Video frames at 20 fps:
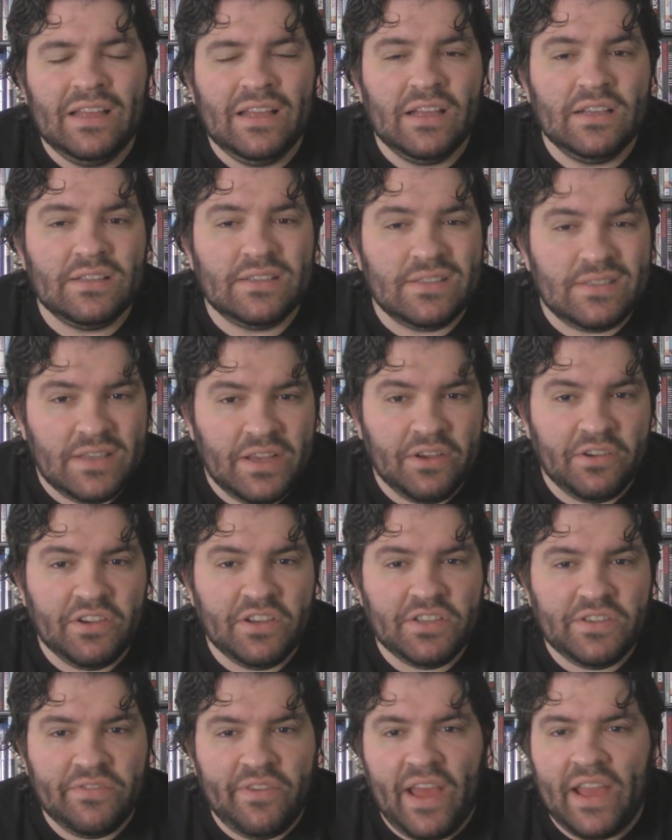a
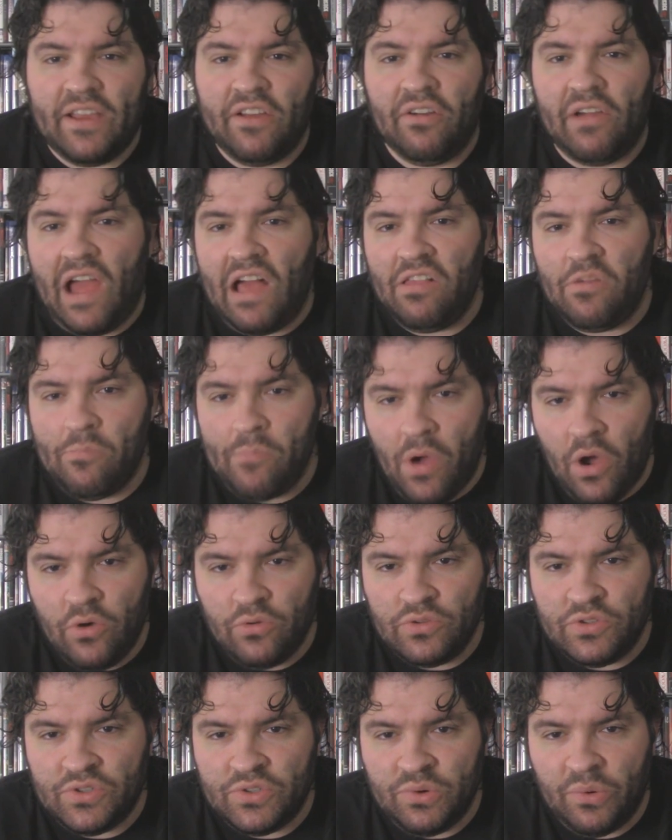series of Edgar Allan
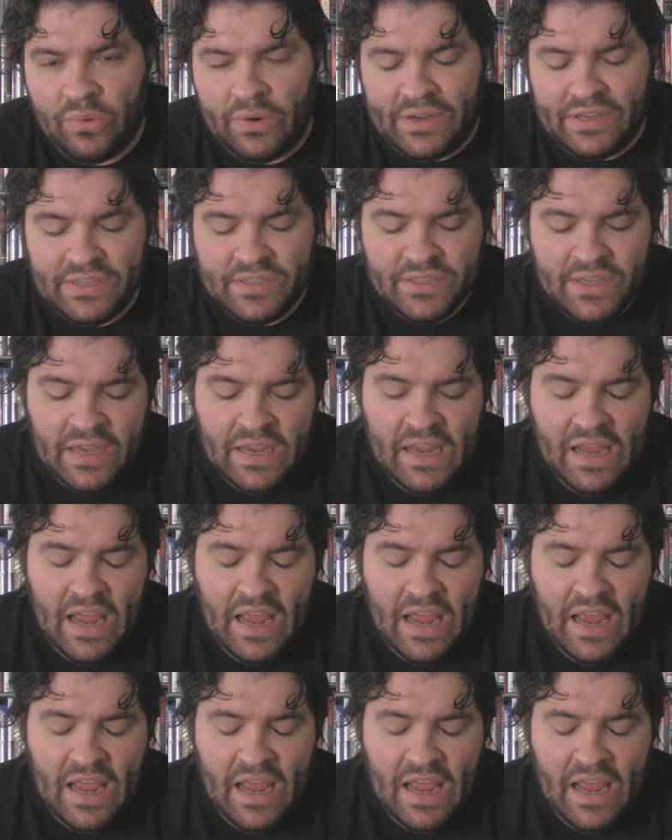Poe stories